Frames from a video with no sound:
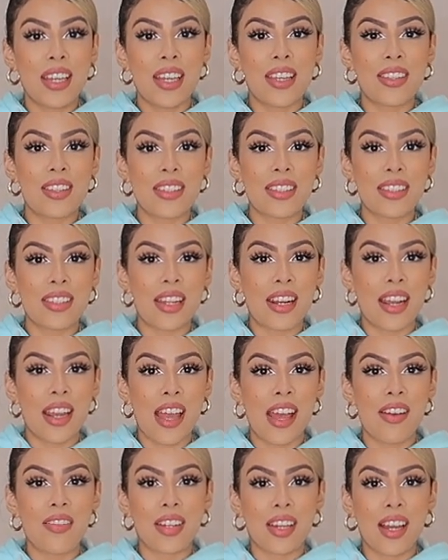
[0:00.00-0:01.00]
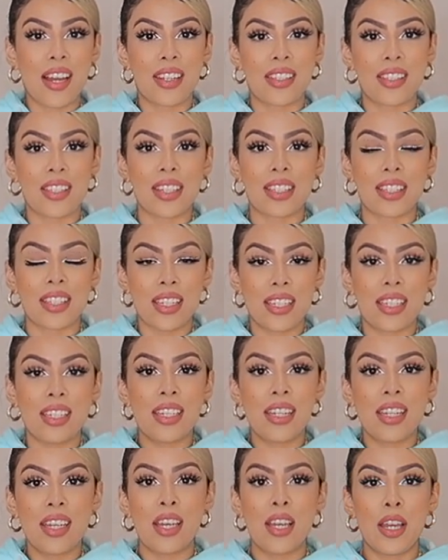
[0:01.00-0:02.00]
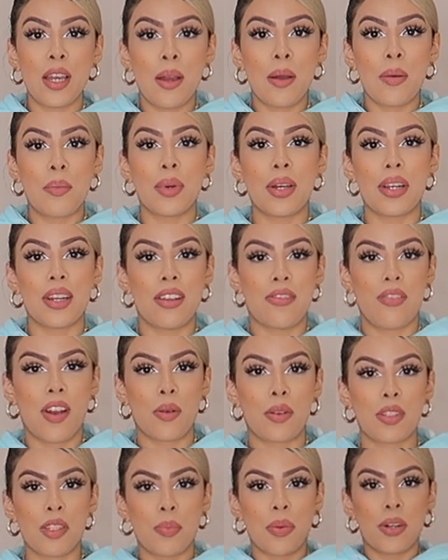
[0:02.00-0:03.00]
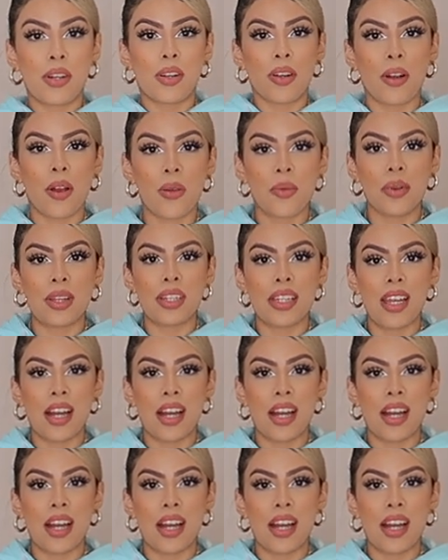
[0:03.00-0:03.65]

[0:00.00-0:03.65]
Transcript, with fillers: And this is that I have it kind of tucked in, but if I were to put it all the way